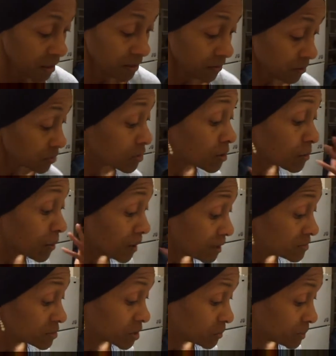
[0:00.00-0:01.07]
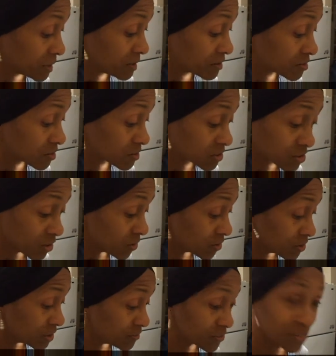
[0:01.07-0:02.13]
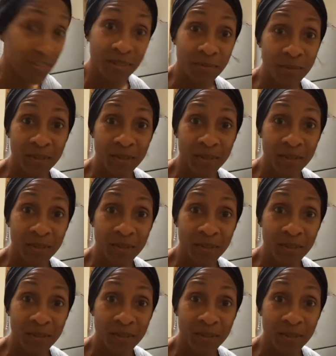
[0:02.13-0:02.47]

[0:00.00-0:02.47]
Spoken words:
those garbanzo beans look so good for some